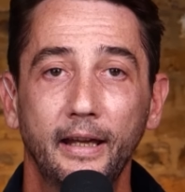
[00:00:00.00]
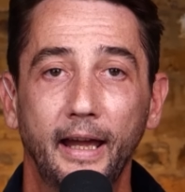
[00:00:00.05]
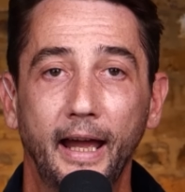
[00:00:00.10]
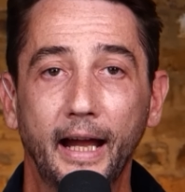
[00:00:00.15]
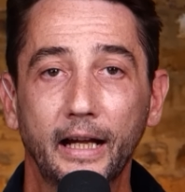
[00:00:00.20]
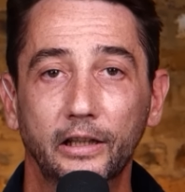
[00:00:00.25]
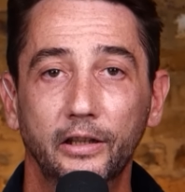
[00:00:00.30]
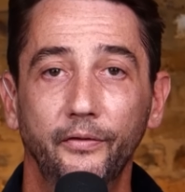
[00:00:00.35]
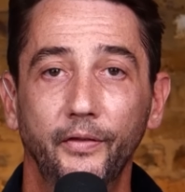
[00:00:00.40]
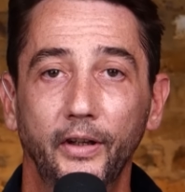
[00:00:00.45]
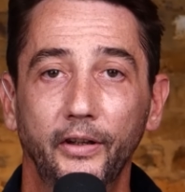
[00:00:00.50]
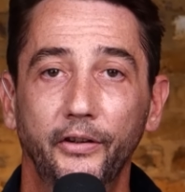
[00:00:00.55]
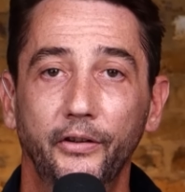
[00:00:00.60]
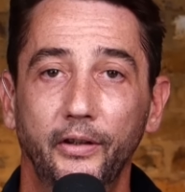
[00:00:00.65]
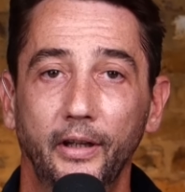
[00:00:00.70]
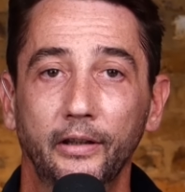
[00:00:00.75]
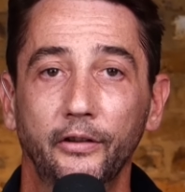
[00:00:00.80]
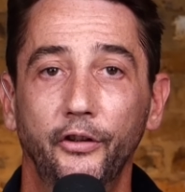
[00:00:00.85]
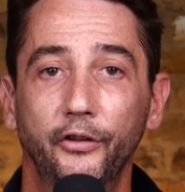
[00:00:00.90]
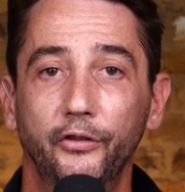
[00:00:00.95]
Activists
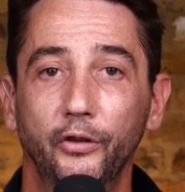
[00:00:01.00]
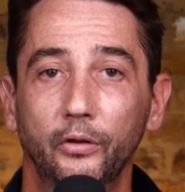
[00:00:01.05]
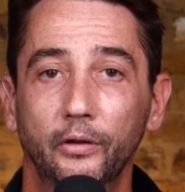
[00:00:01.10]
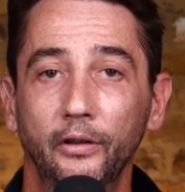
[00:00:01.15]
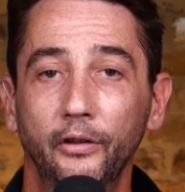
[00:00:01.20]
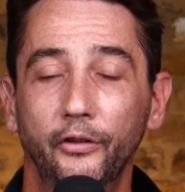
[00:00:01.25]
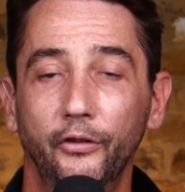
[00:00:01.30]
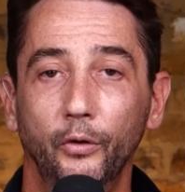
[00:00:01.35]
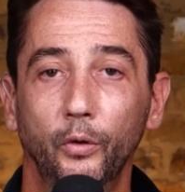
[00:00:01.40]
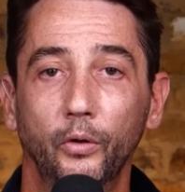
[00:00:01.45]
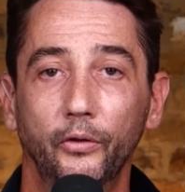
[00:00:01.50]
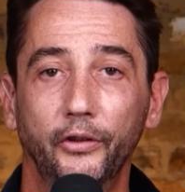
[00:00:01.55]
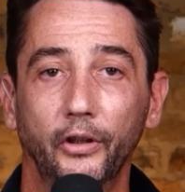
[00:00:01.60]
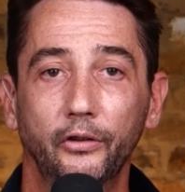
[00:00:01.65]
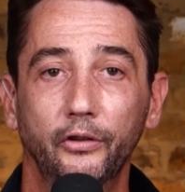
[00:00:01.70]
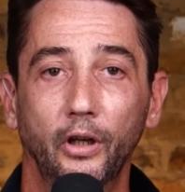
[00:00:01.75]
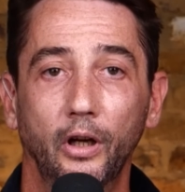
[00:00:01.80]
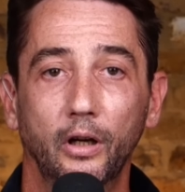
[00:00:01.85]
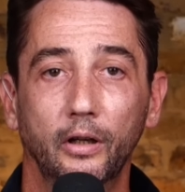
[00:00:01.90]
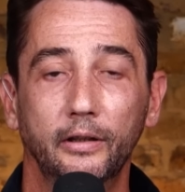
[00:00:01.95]
and students also
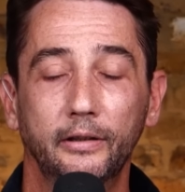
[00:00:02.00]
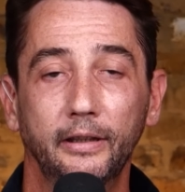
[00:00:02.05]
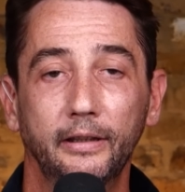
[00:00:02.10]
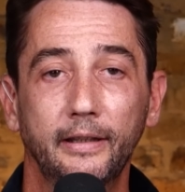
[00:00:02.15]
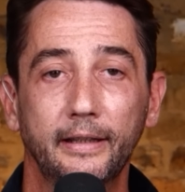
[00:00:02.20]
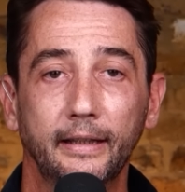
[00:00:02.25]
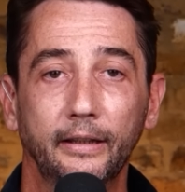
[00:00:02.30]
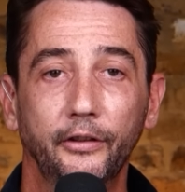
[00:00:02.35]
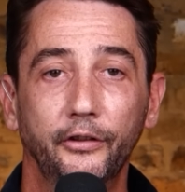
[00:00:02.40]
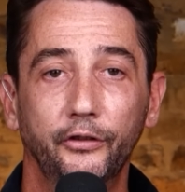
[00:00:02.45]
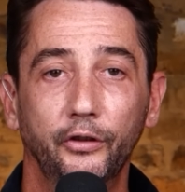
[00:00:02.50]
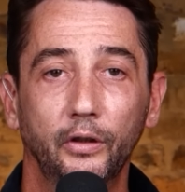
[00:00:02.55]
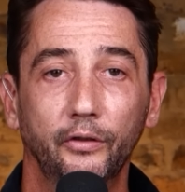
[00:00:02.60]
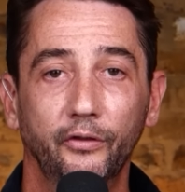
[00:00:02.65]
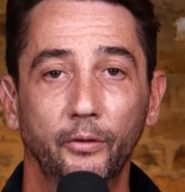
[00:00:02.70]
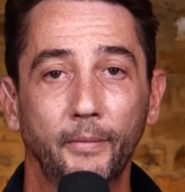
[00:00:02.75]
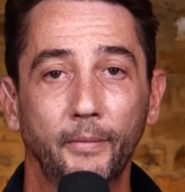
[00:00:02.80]
targeted the Institute for